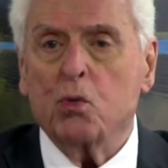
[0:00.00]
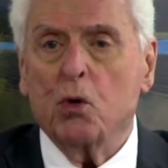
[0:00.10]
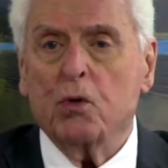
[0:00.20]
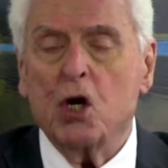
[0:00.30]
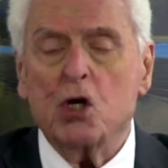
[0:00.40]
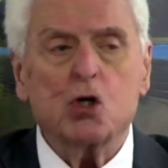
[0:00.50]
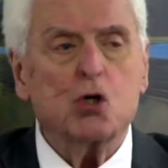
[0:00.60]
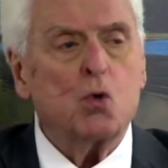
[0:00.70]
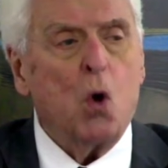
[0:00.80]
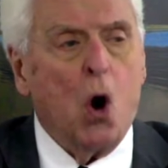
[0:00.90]
will
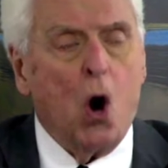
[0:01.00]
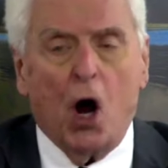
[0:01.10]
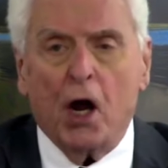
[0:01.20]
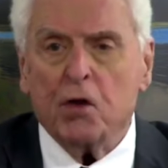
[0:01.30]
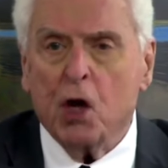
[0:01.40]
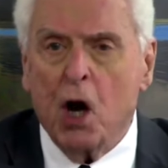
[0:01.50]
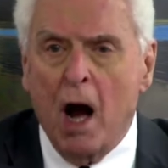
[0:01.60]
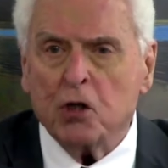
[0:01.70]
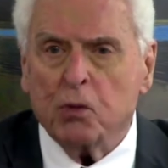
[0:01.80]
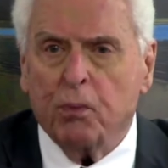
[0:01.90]
destroy the
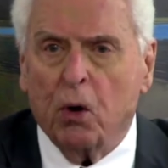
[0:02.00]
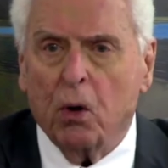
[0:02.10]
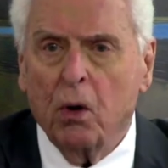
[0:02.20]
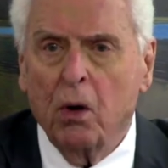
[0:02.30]
gospel.